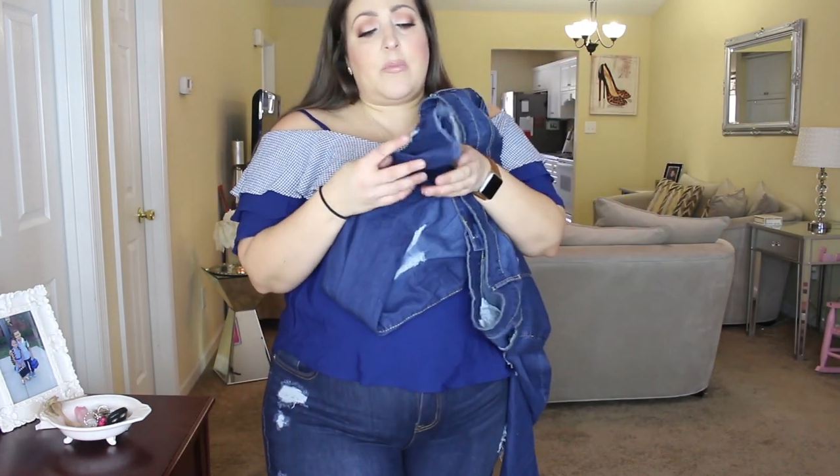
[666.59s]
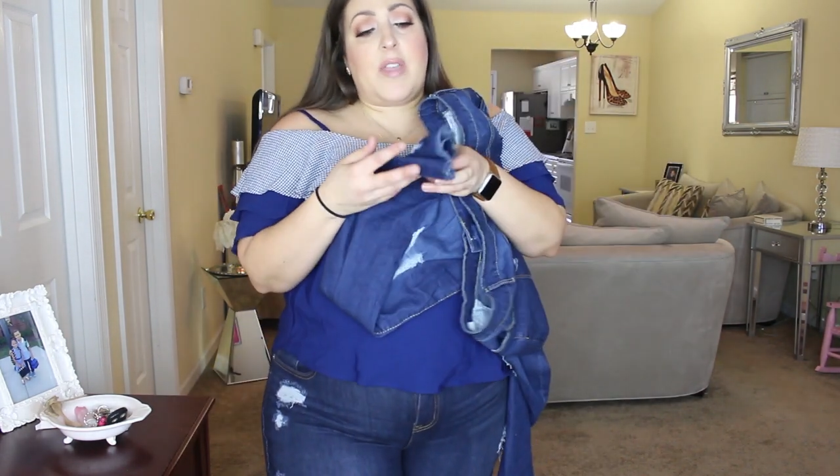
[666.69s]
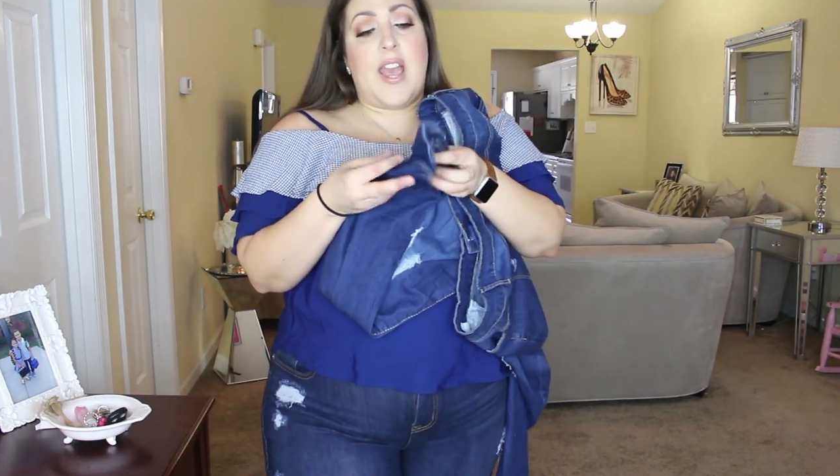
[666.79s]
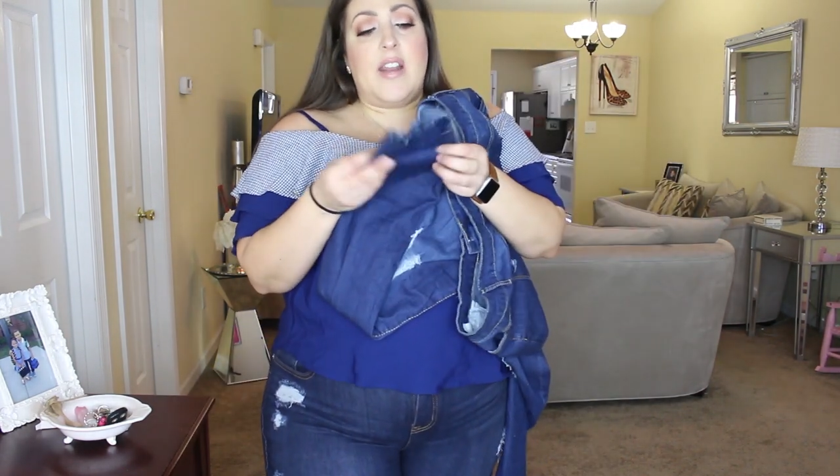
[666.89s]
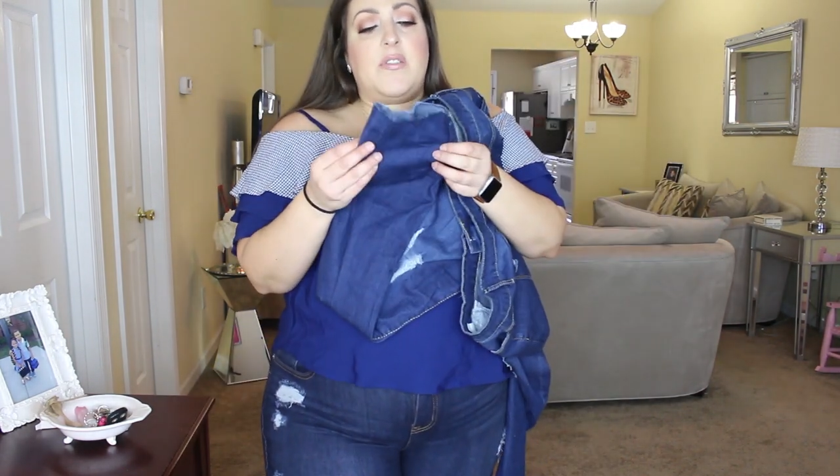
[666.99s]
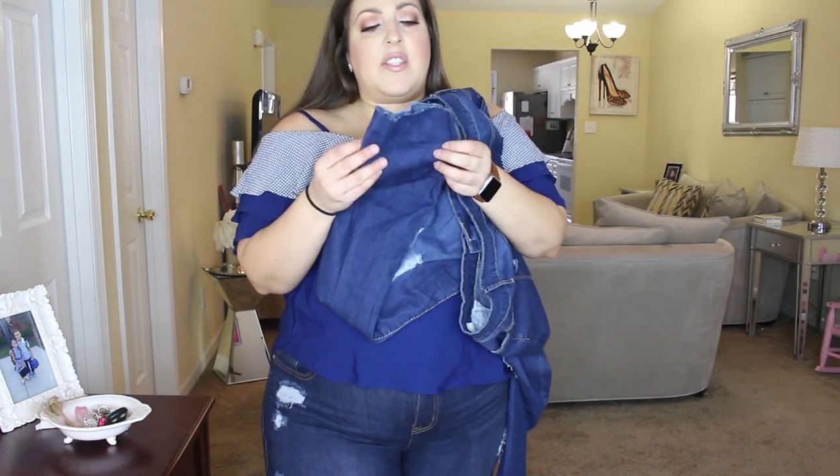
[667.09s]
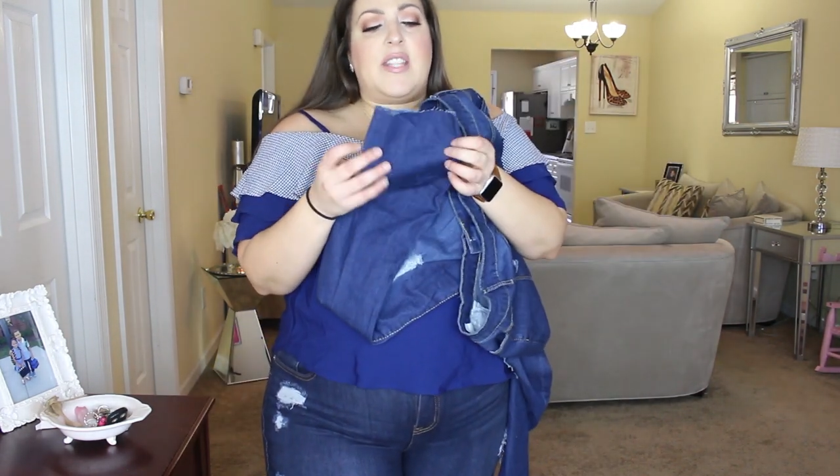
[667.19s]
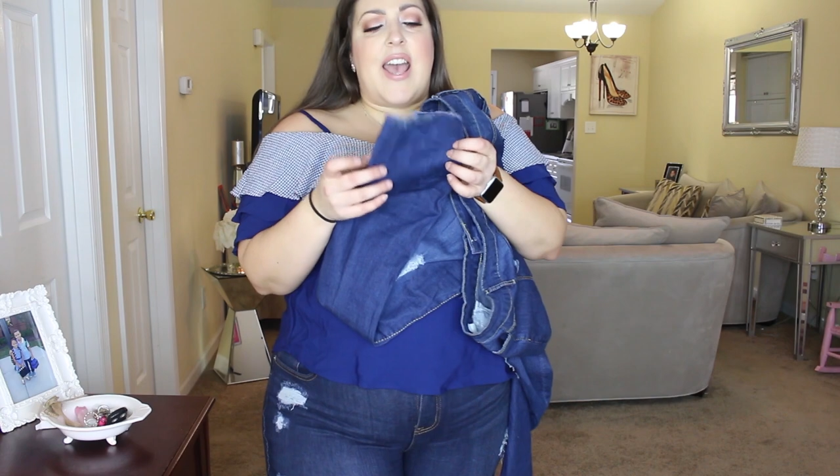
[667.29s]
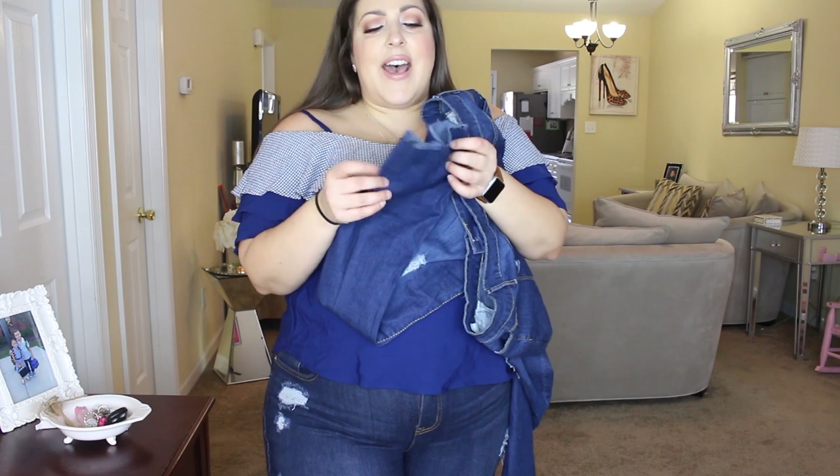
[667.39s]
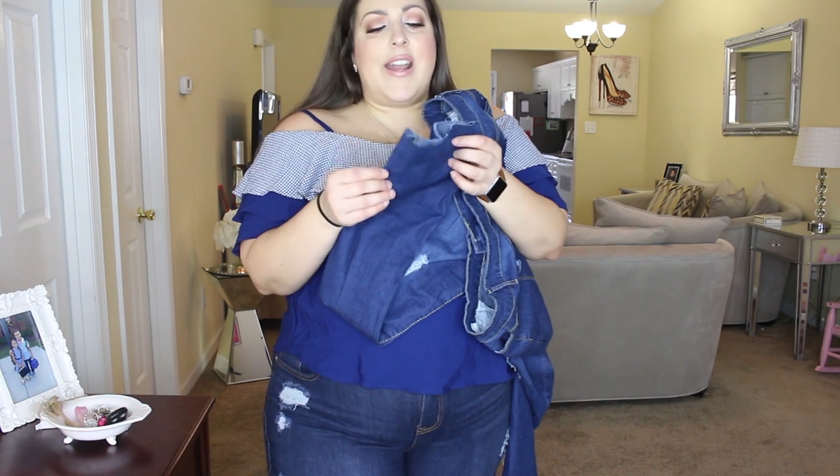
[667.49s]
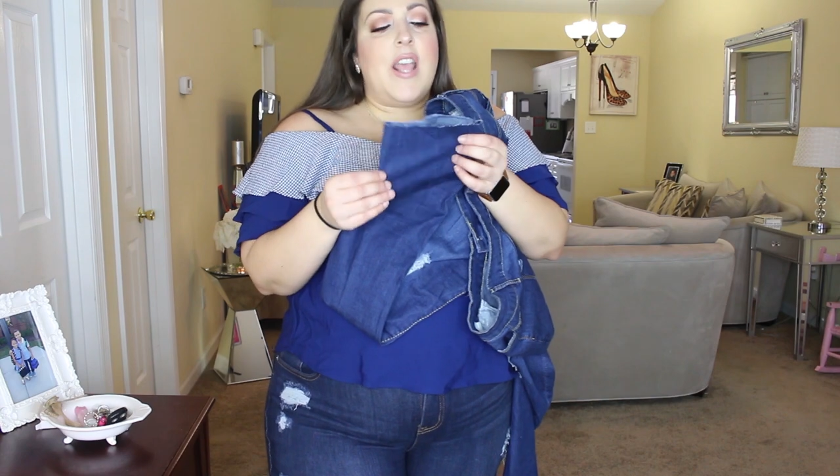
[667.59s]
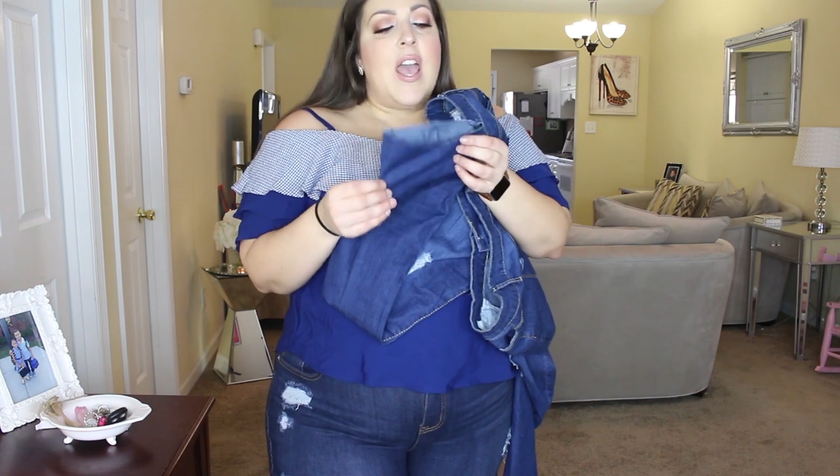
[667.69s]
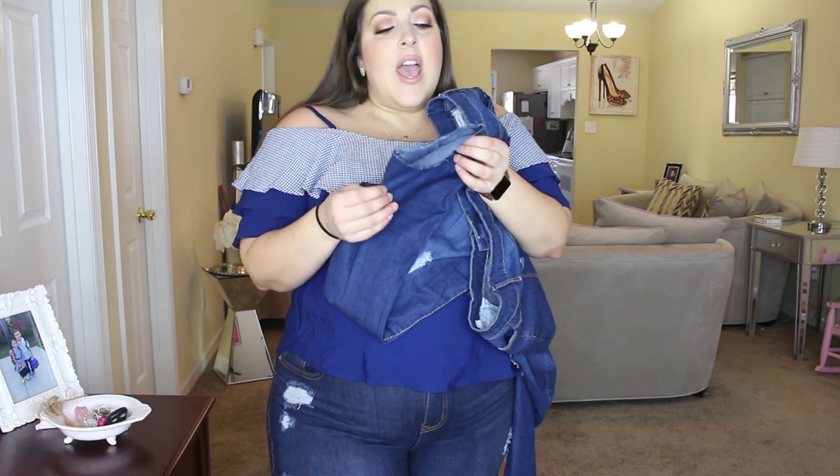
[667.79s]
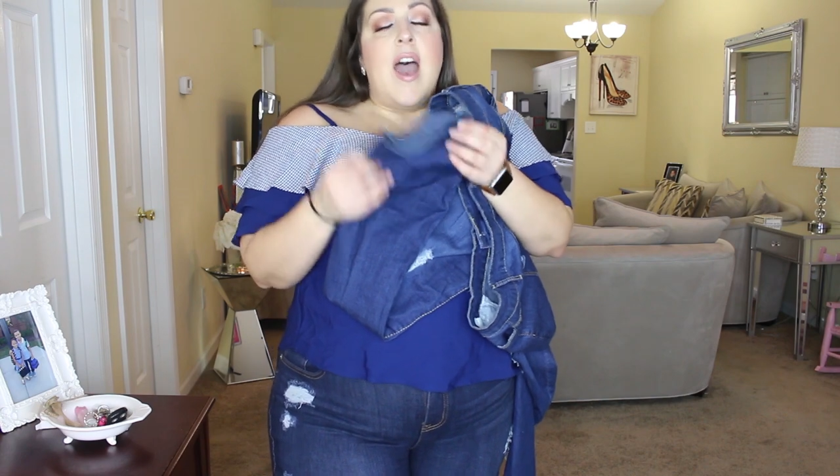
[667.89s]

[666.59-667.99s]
so I'm kind of sad.